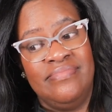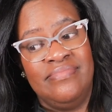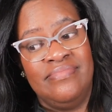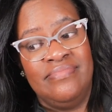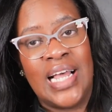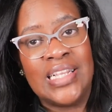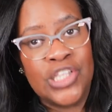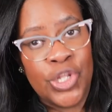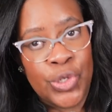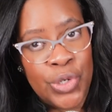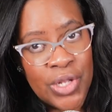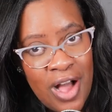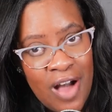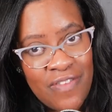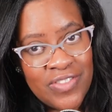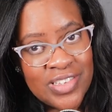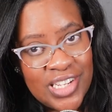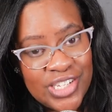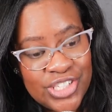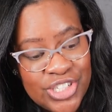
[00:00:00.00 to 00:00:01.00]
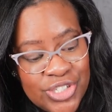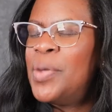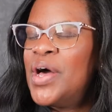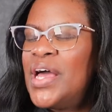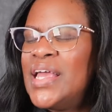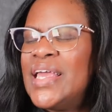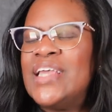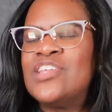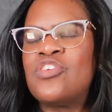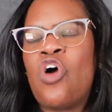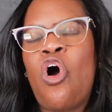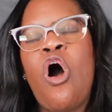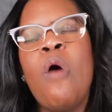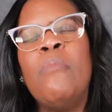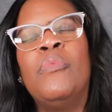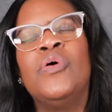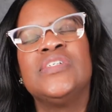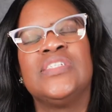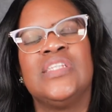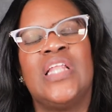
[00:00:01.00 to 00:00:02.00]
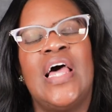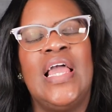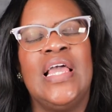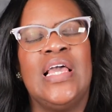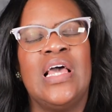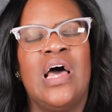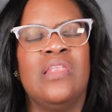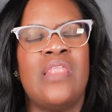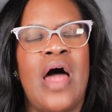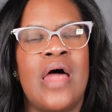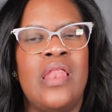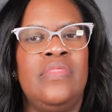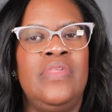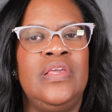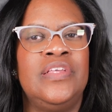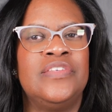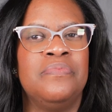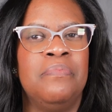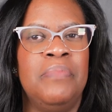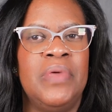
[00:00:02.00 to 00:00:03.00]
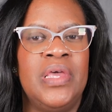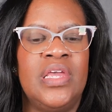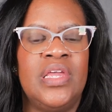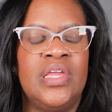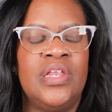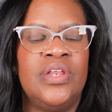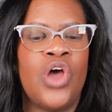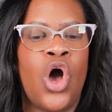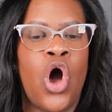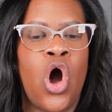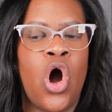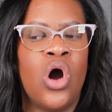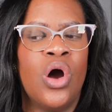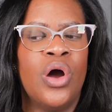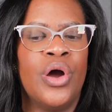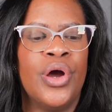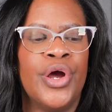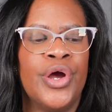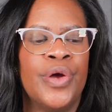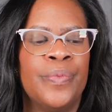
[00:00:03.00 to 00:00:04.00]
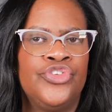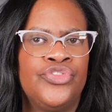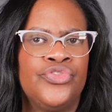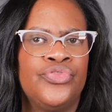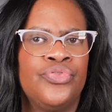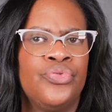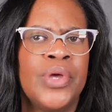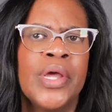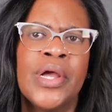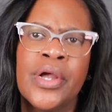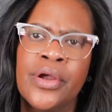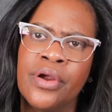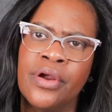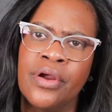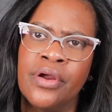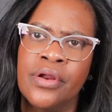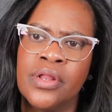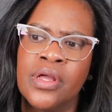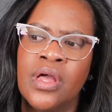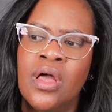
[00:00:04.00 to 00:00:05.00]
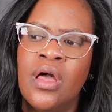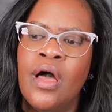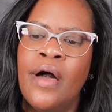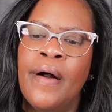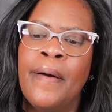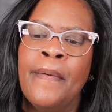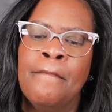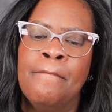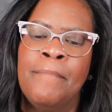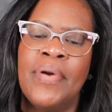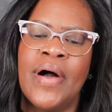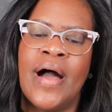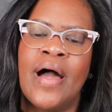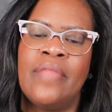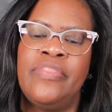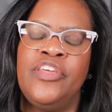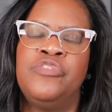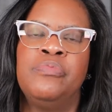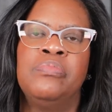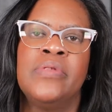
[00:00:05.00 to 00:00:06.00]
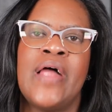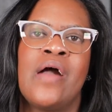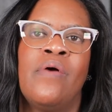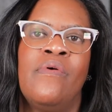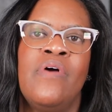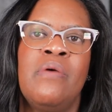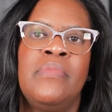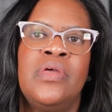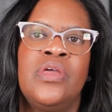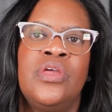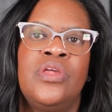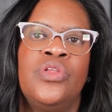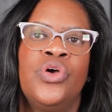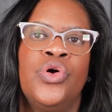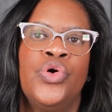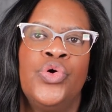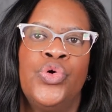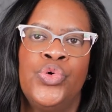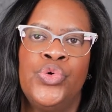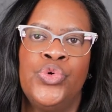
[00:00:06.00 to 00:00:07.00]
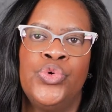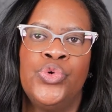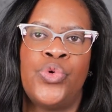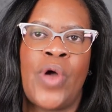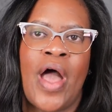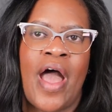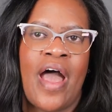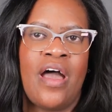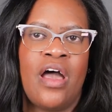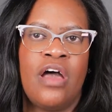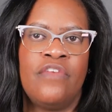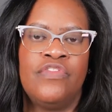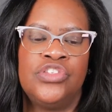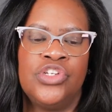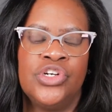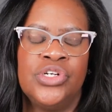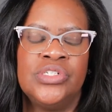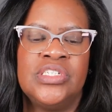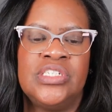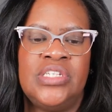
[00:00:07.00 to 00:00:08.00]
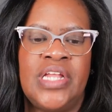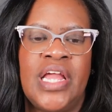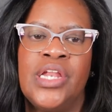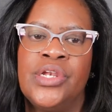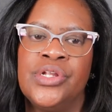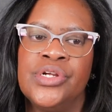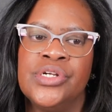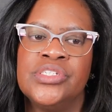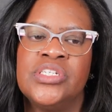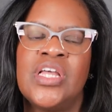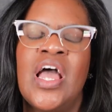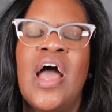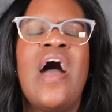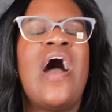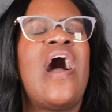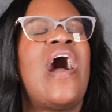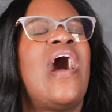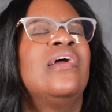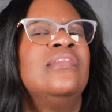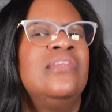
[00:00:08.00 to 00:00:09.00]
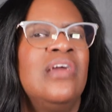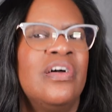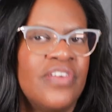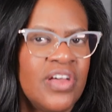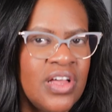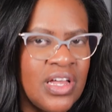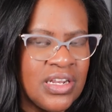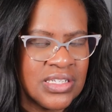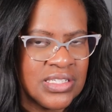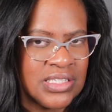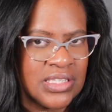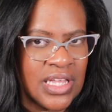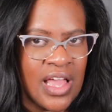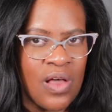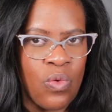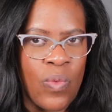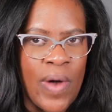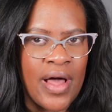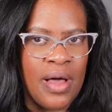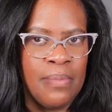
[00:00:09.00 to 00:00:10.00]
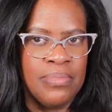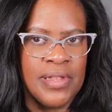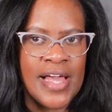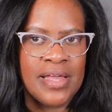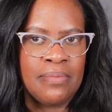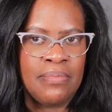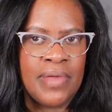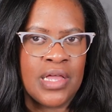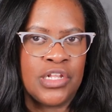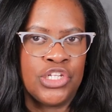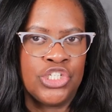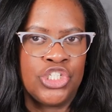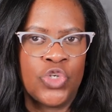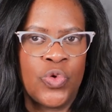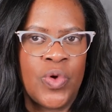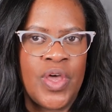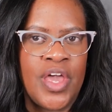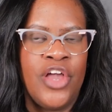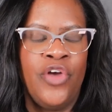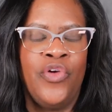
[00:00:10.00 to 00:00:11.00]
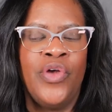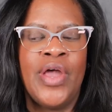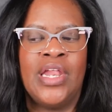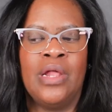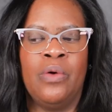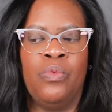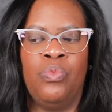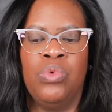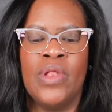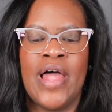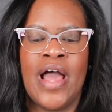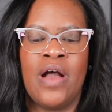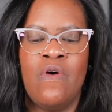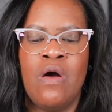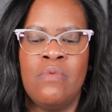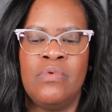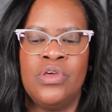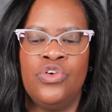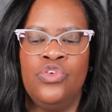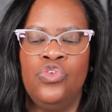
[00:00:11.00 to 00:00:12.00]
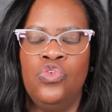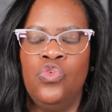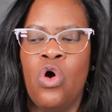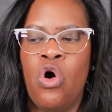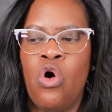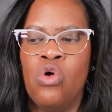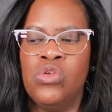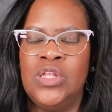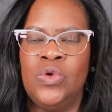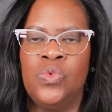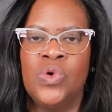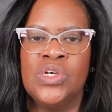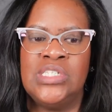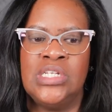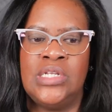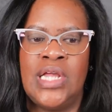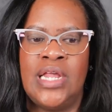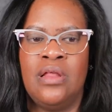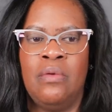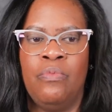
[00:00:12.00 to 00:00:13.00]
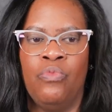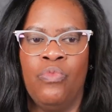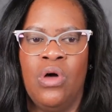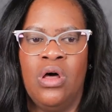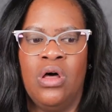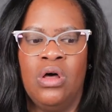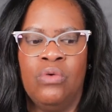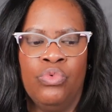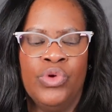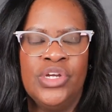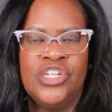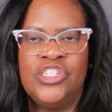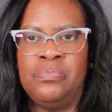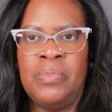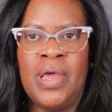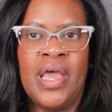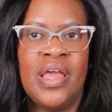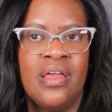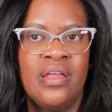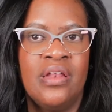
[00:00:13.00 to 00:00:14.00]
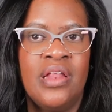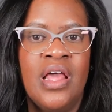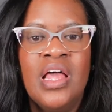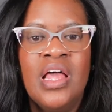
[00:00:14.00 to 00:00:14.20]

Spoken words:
That's a loaded conversation. But it's almost like a lot of these men are triggered by these black women who have certain standards. I'll never understand why a black man is so angry at a black woman who only wants to date a rich man.